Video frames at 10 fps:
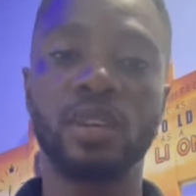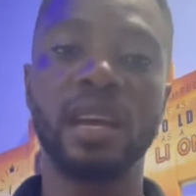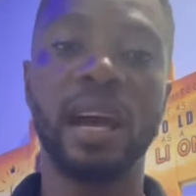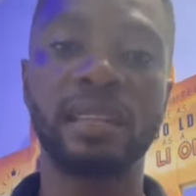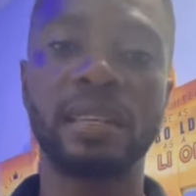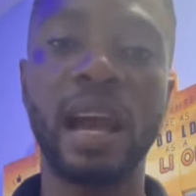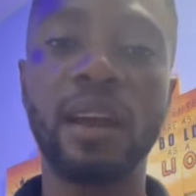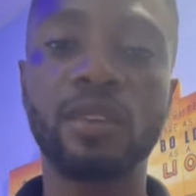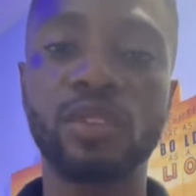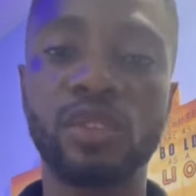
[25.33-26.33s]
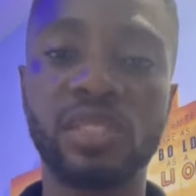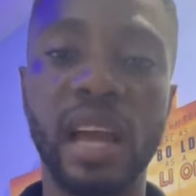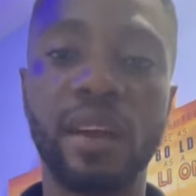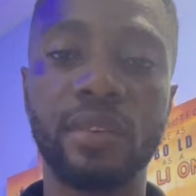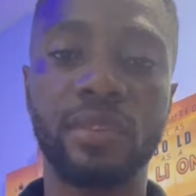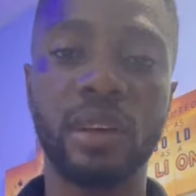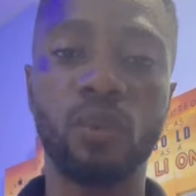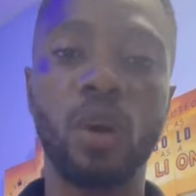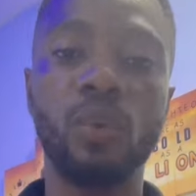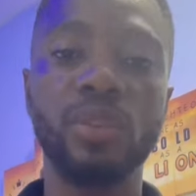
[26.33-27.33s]
At AGROTRUST AGRITECH,
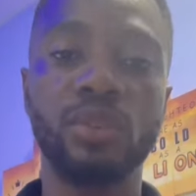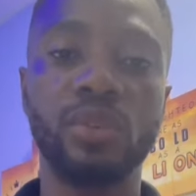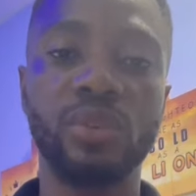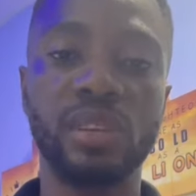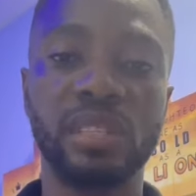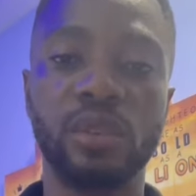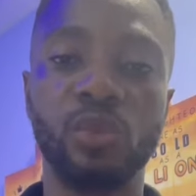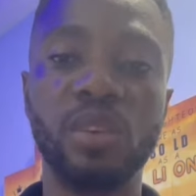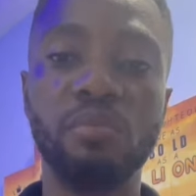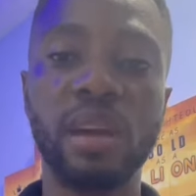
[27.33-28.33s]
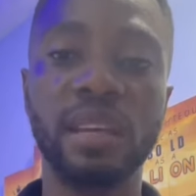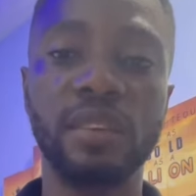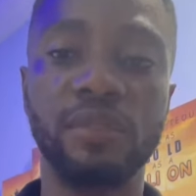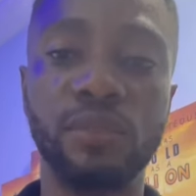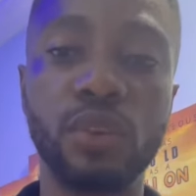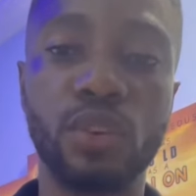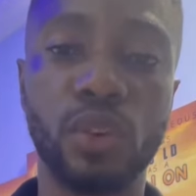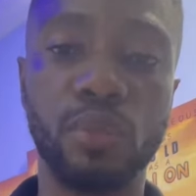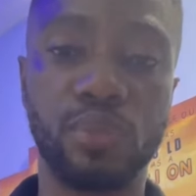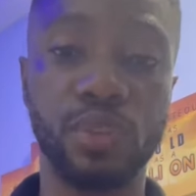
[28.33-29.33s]
what we do is that we make the food
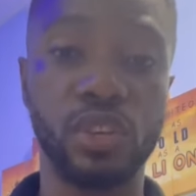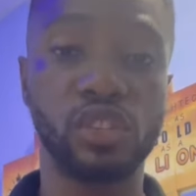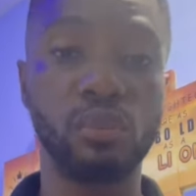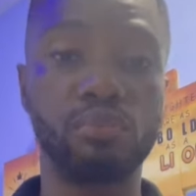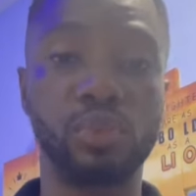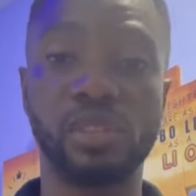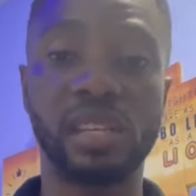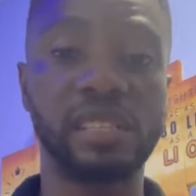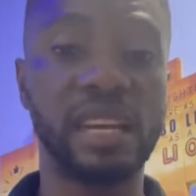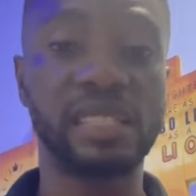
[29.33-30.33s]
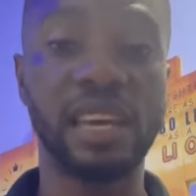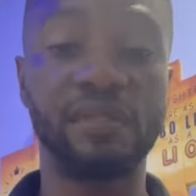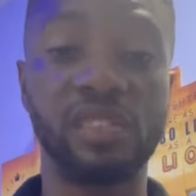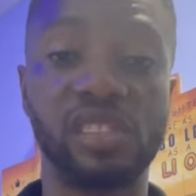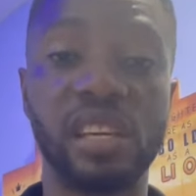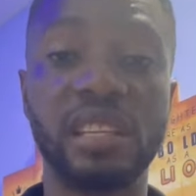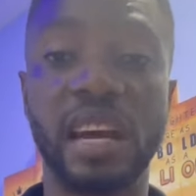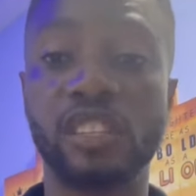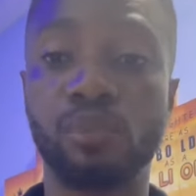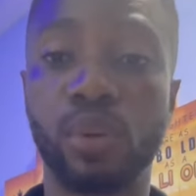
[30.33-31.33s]
crop production process as efficient
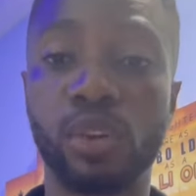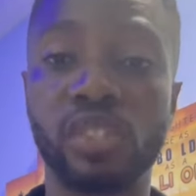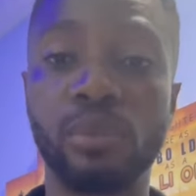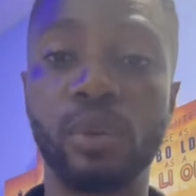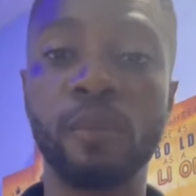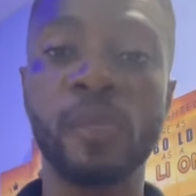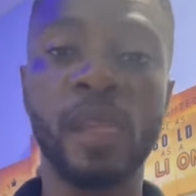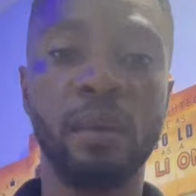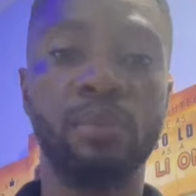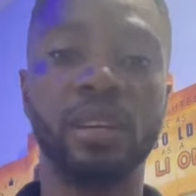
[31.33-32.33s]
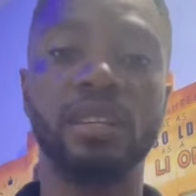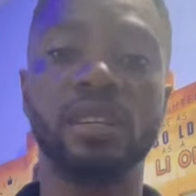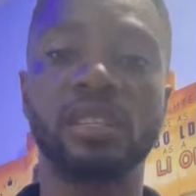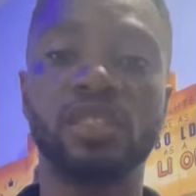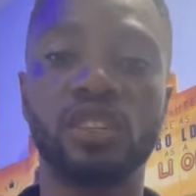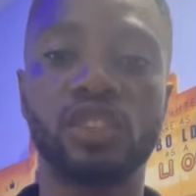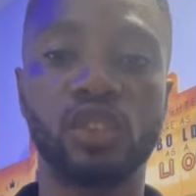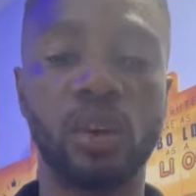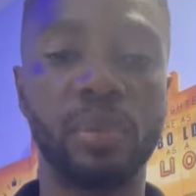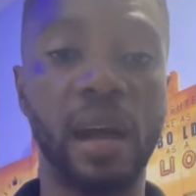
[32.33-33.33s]
as possible, but it doesn't just
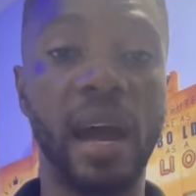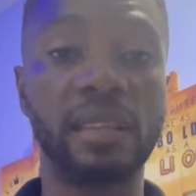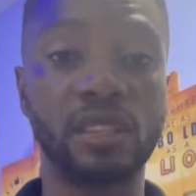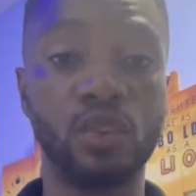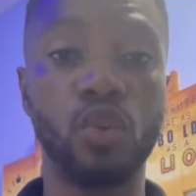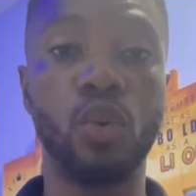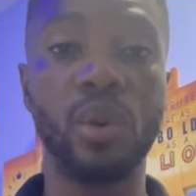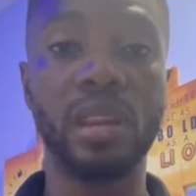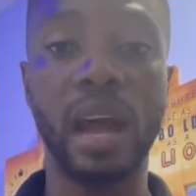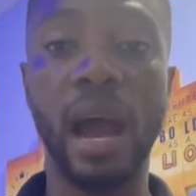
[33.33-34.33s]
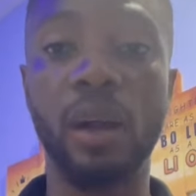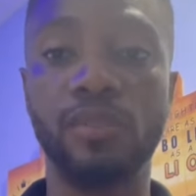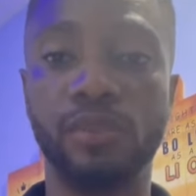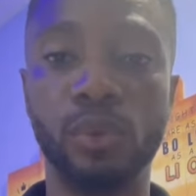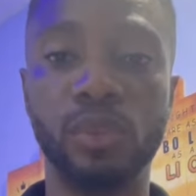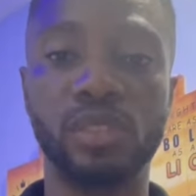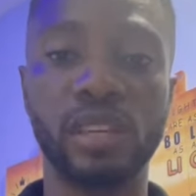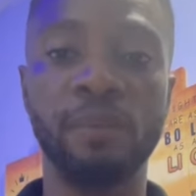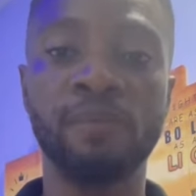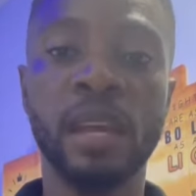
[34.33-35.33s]
stop at growing our foods.
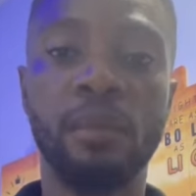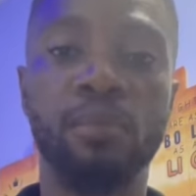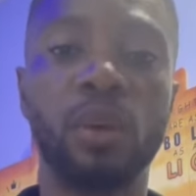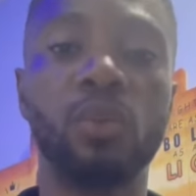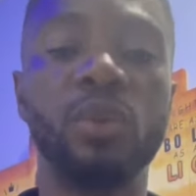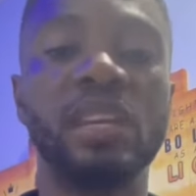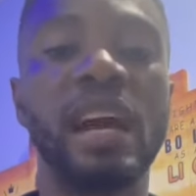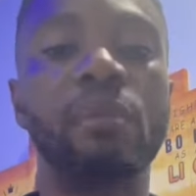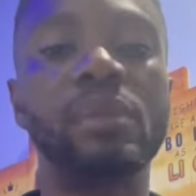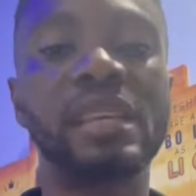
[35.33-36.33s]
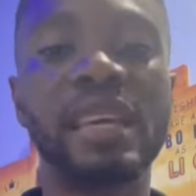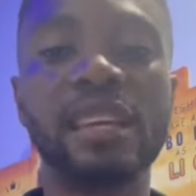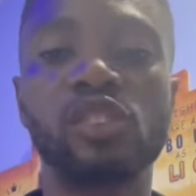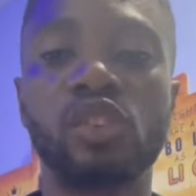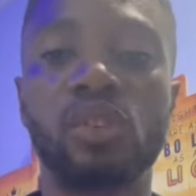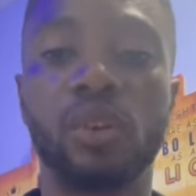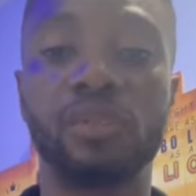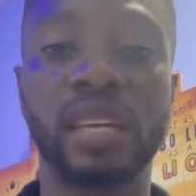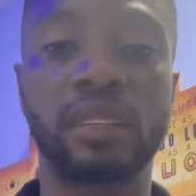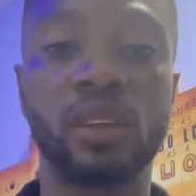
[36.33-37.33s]
But with the application of
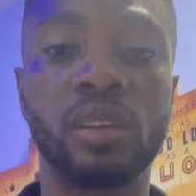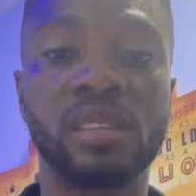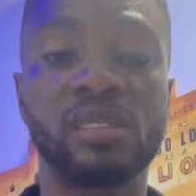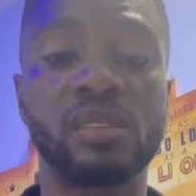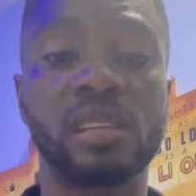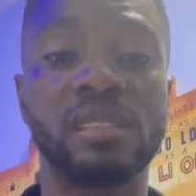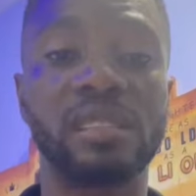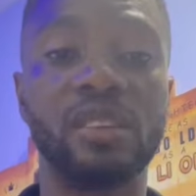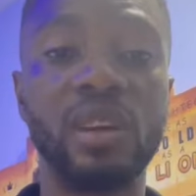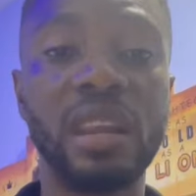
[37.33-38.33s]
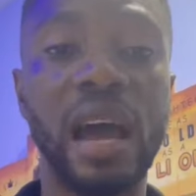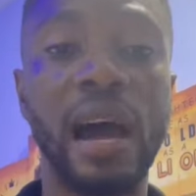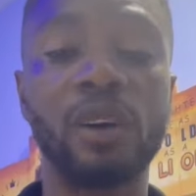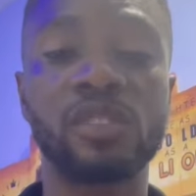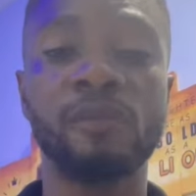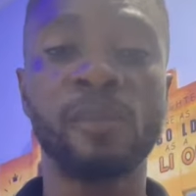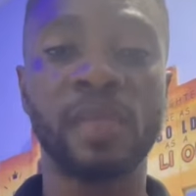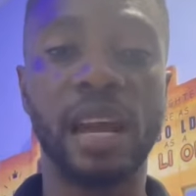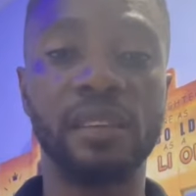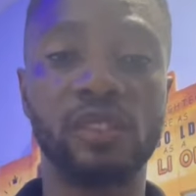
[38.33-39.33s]
technology such as greenhouse
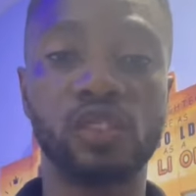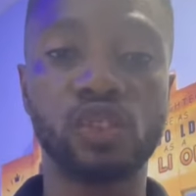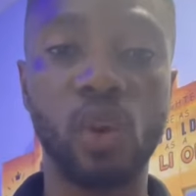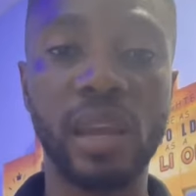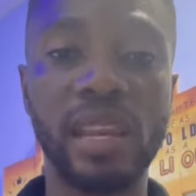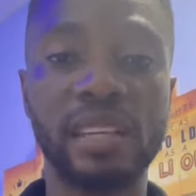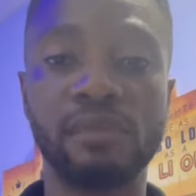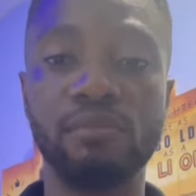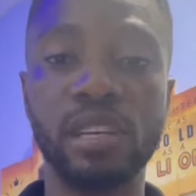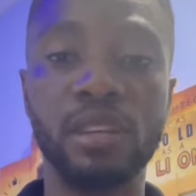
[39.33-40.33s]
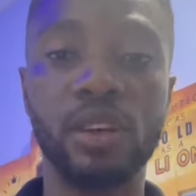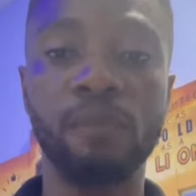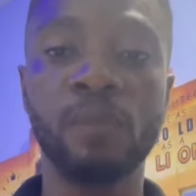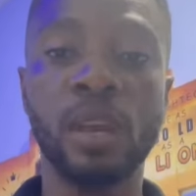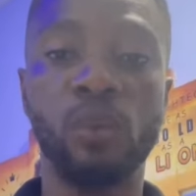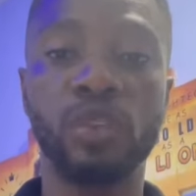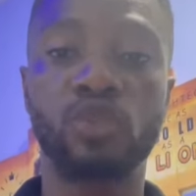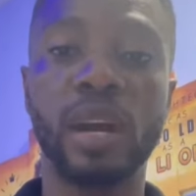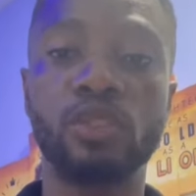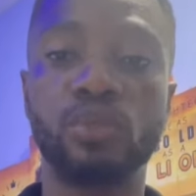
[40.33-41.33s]
and soilless medium, we
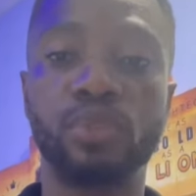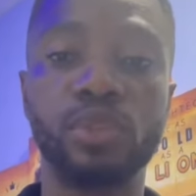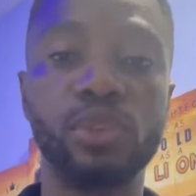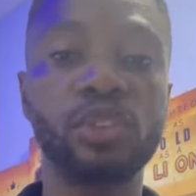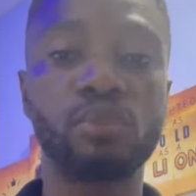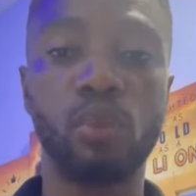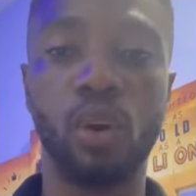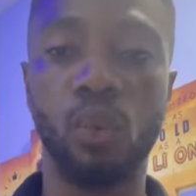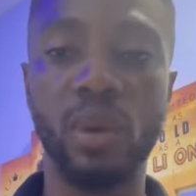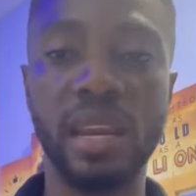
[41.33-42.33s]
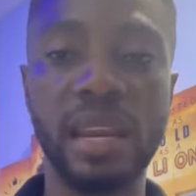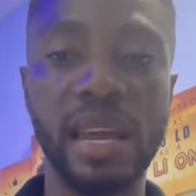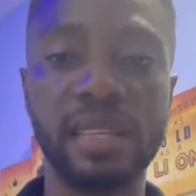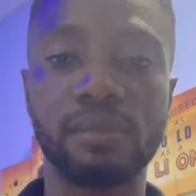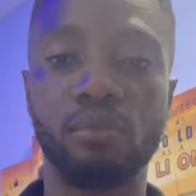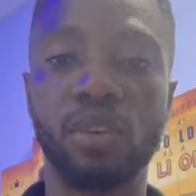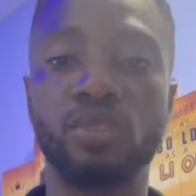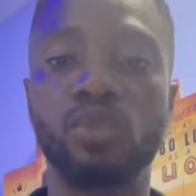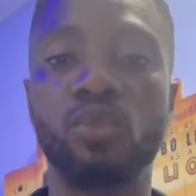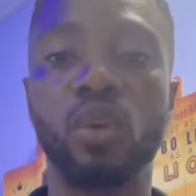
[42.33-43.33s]
try to produce more with less,
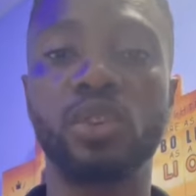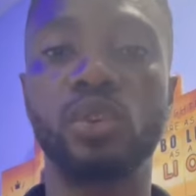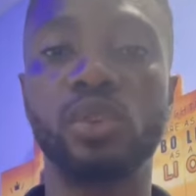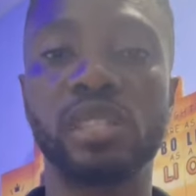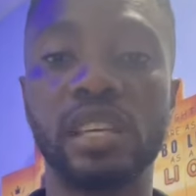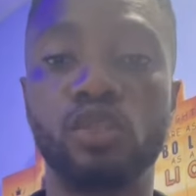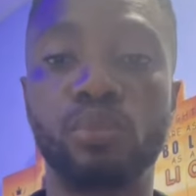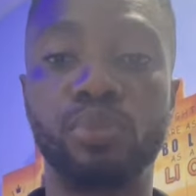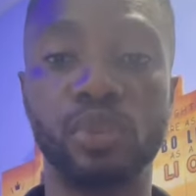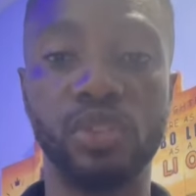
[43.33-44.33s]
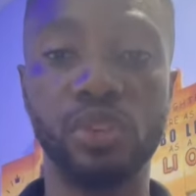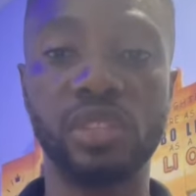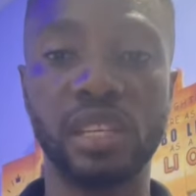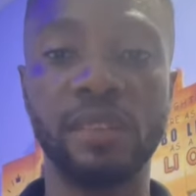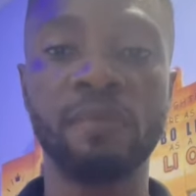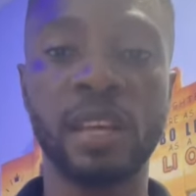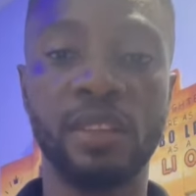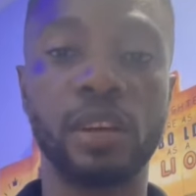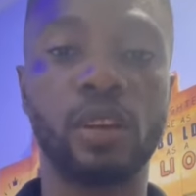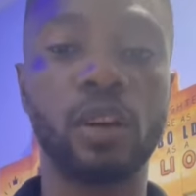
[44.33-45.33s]
monitoring what goes into producing
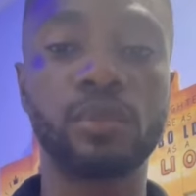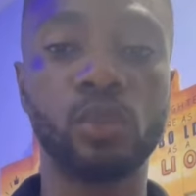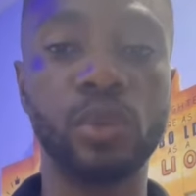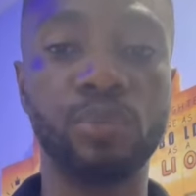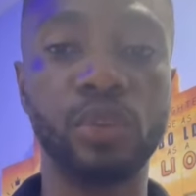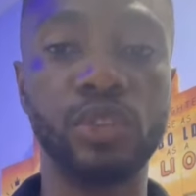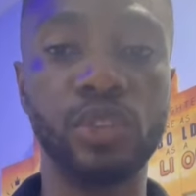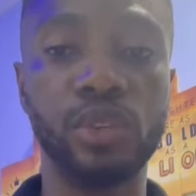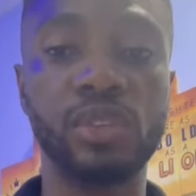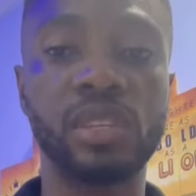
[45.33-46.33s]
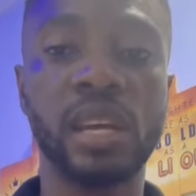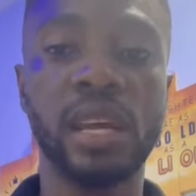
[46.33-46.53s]
the crops we produce,